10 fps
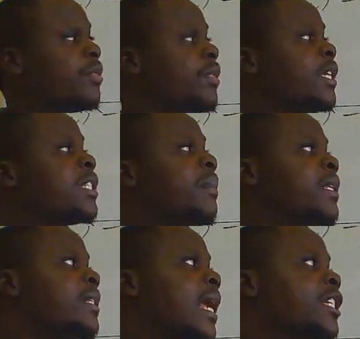This
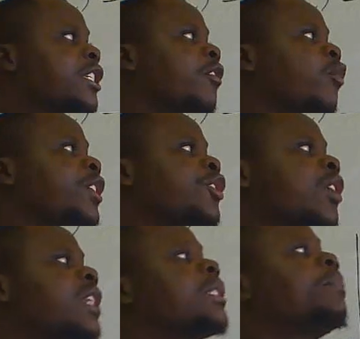means that if we
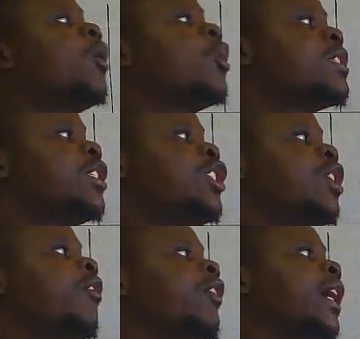transpose g
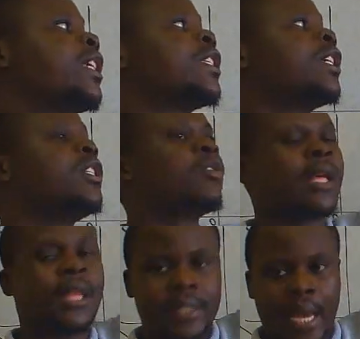of x into the
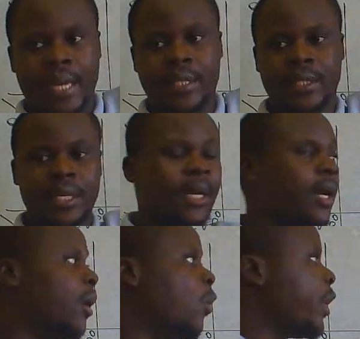other side,
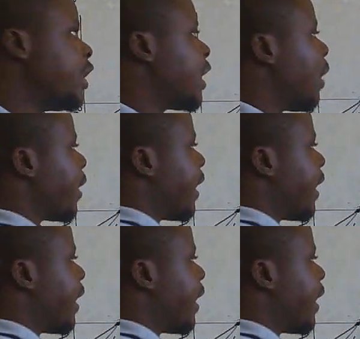we shall